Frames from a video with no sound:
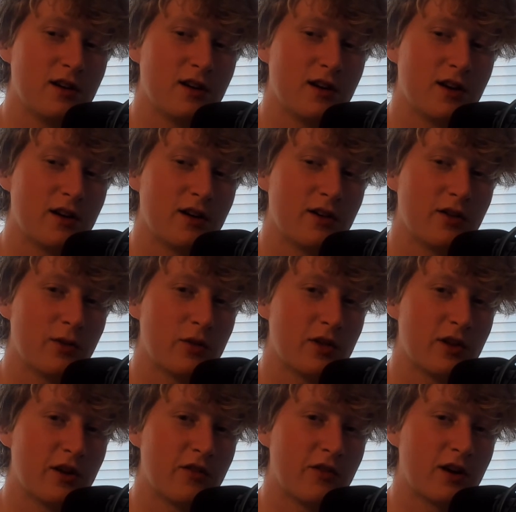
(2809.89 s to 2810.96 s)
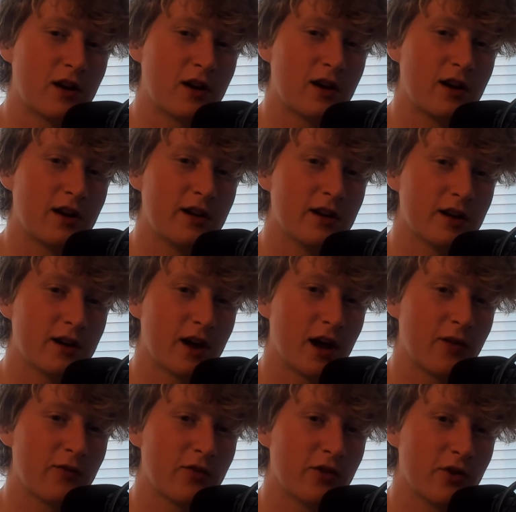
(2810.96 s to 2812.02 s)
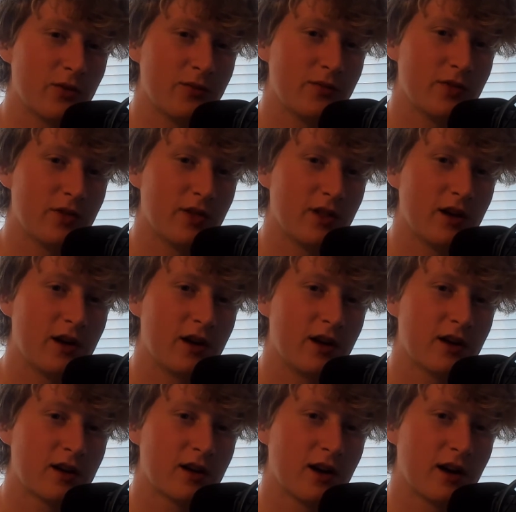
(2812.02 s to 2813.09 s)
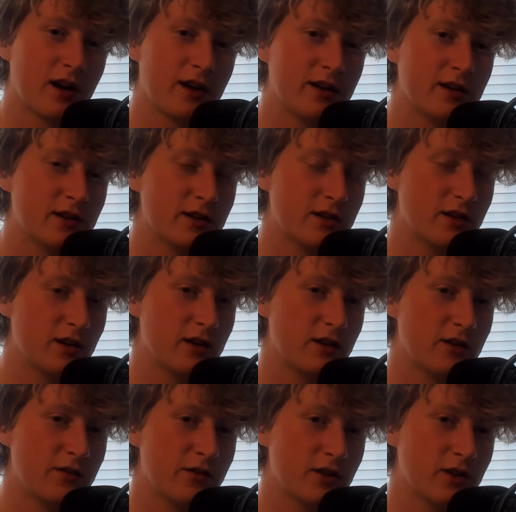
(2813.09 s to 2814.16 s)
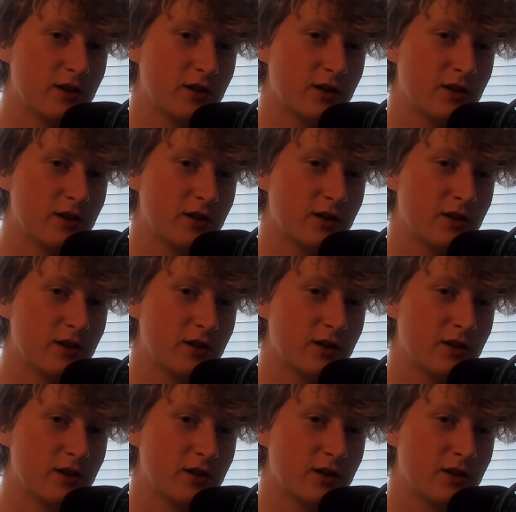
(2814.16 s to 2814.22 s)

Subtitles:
I don't know where that fucking idea came from. That idea of